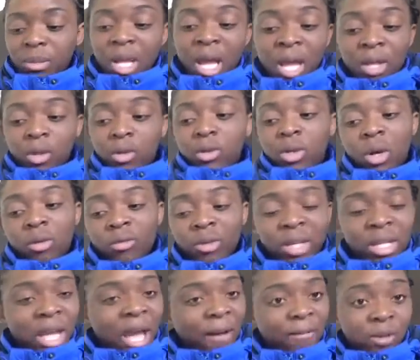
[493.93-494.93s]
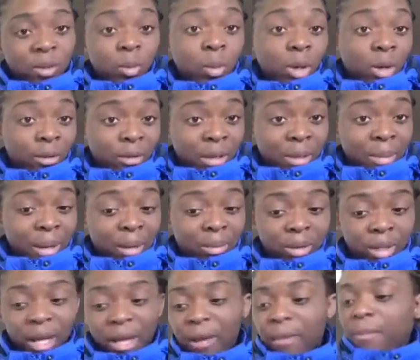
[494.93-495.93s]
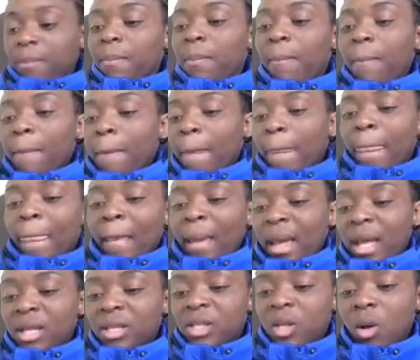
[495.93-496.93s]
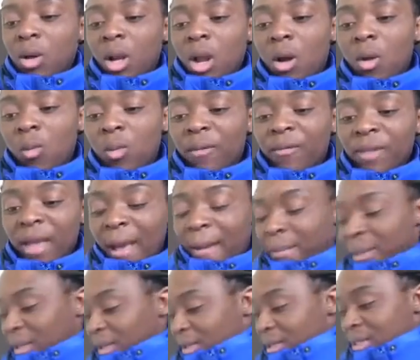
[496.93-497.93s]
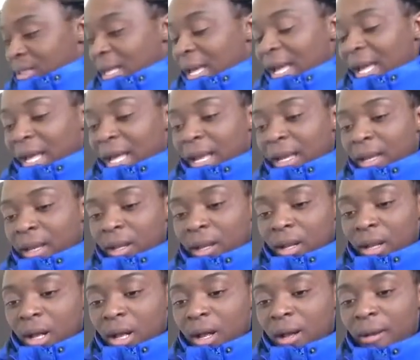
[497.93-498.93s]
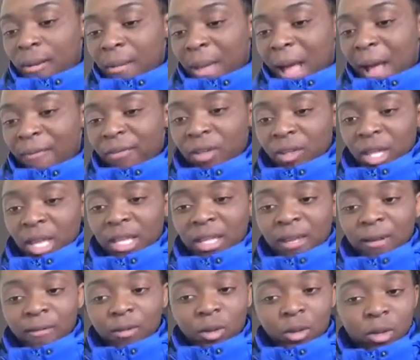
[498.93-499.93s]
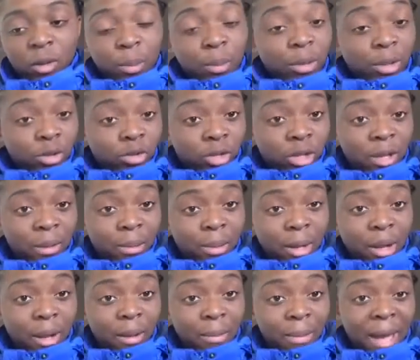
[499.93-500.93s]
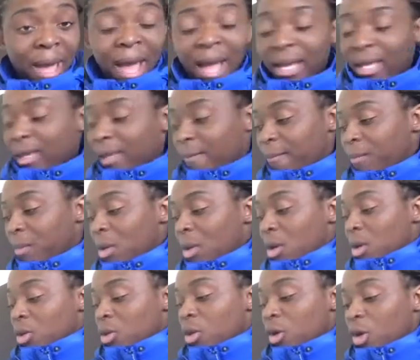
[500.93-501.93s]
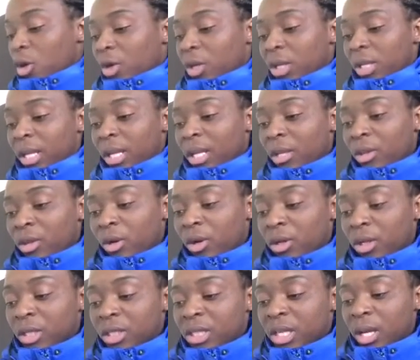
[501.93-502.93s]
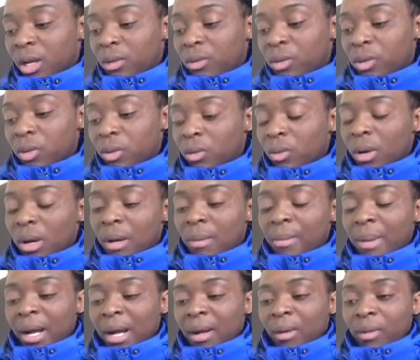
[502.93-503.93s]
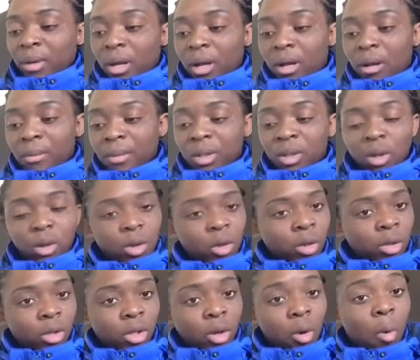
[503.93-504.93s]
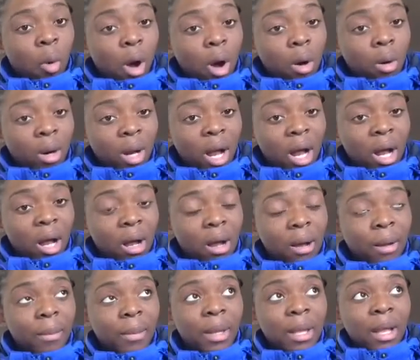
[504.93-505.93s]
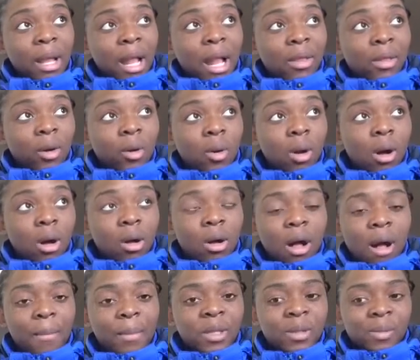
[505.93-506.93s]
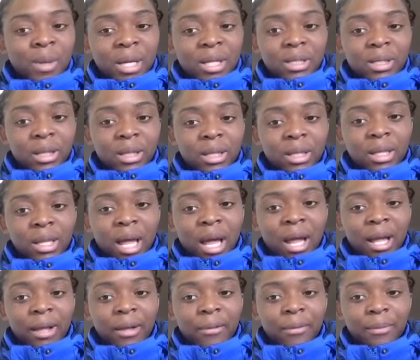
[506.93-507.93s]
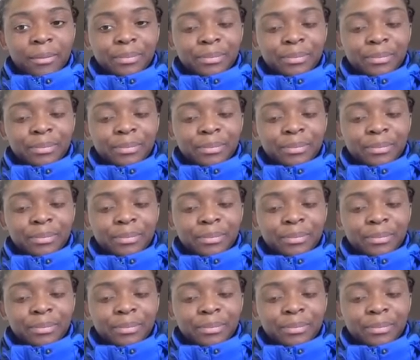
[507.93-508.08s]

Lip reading: and you don't really have to worry about that. And so along with that being said, after they give you the pre-trip packet, they're going to tell you about, the Qualcomm. And the Qualcomm is basically like,